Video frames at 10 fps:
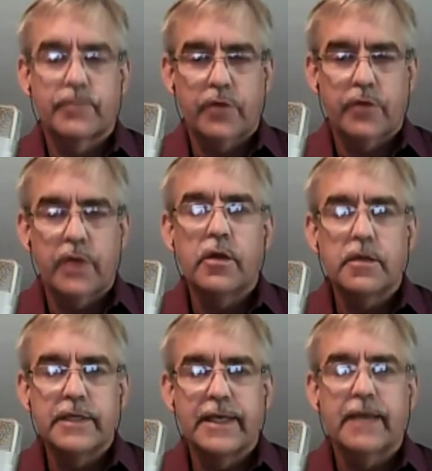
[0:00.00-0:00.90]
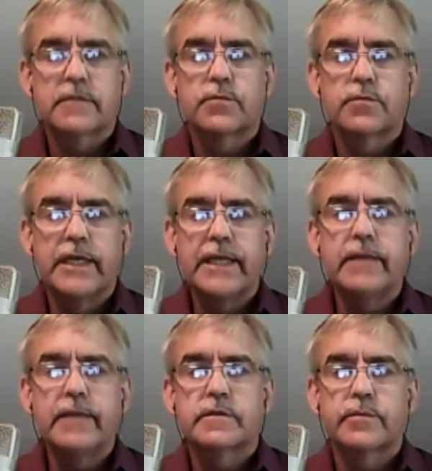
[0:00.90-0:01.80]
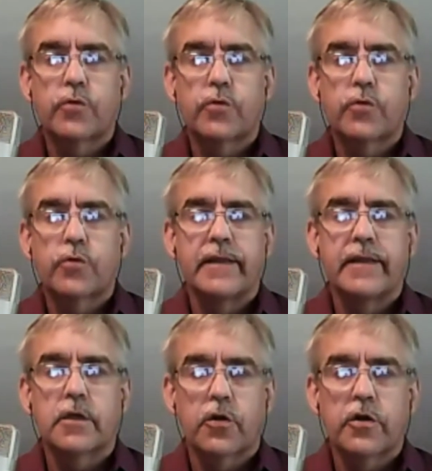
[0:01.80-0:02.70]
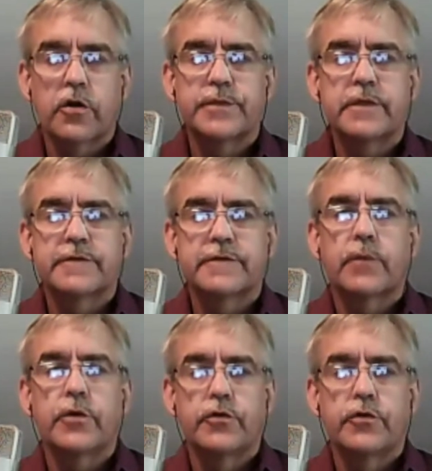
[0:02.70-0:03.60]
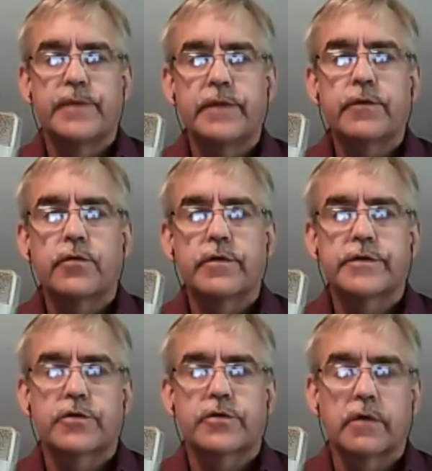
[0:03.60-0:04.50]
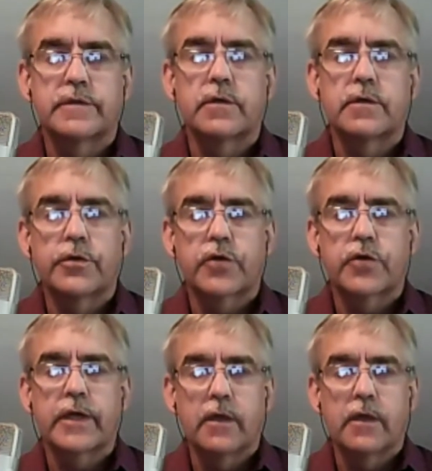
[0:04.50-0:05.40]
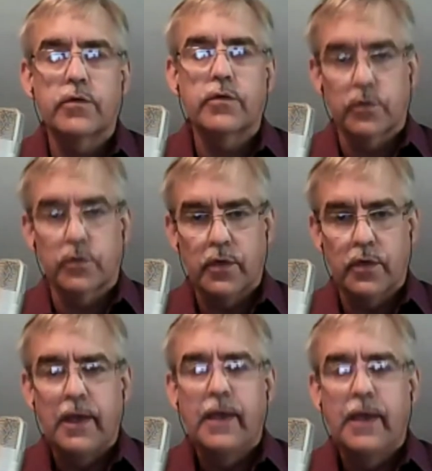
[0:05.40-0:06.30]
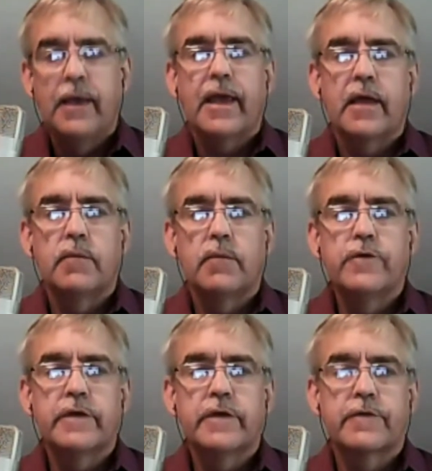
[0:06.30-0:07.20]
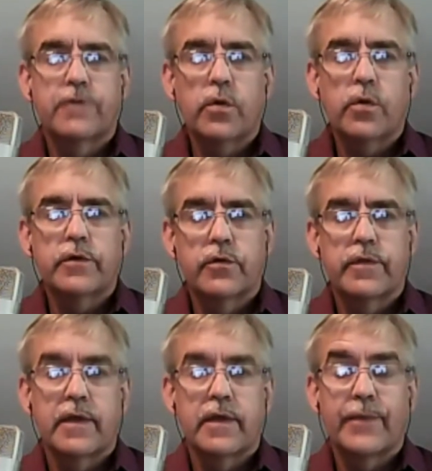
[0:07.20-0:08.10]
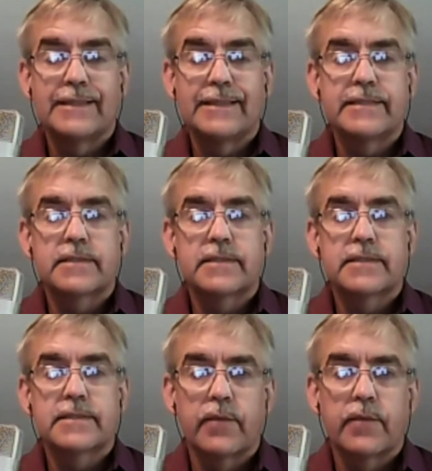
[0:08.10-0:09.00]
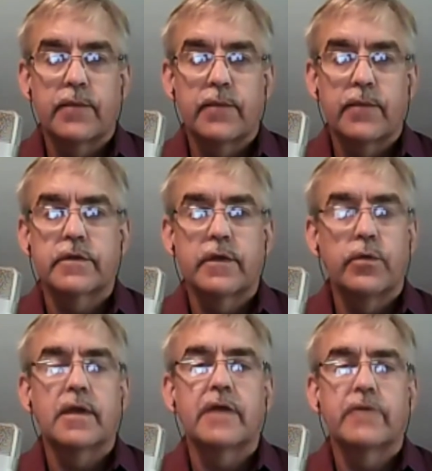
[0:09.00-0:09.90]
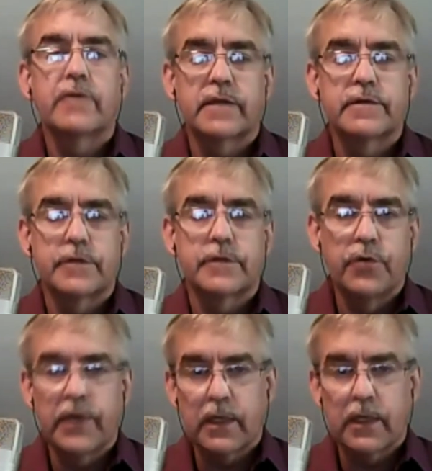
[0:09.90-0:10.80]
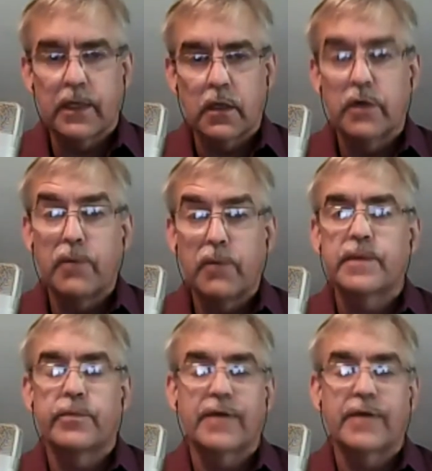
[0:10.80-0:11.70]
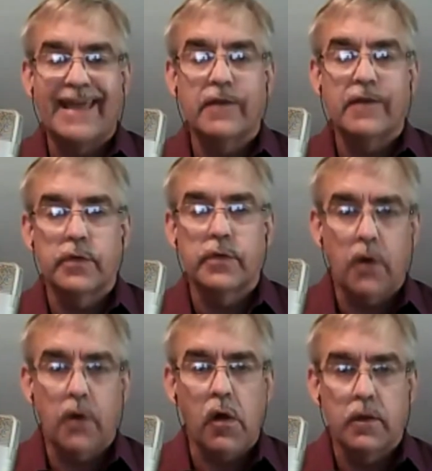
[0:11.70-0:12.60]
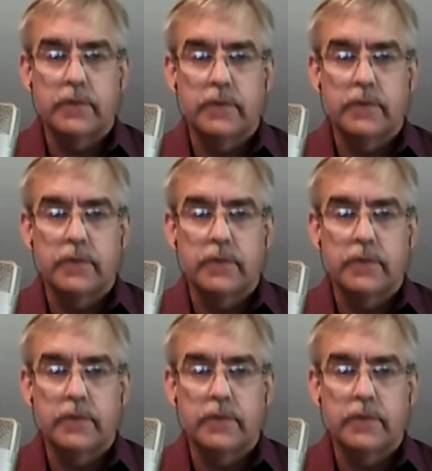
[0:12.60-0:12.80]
Primarily, yes. We need the support and the encouragement of someone who's been through the struggles that we're trying to go through and moving forward through them at least 10 times faster than we could ever consider doing it alone. And most people can't do it at all.